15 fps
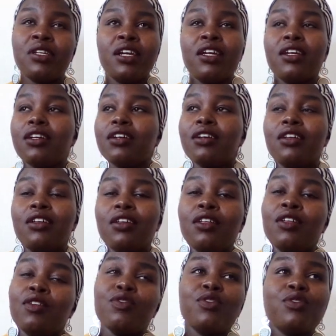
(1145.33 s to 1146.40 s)
Like,
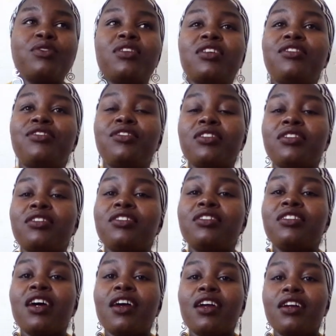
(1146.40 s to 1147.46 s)
those are
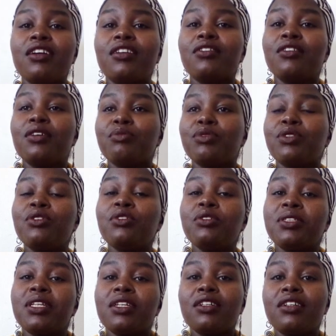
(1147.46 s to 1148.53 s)
just diagrams,
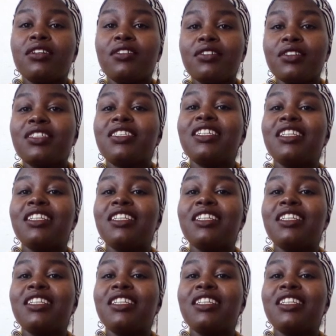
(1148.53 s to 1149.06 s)
those are not,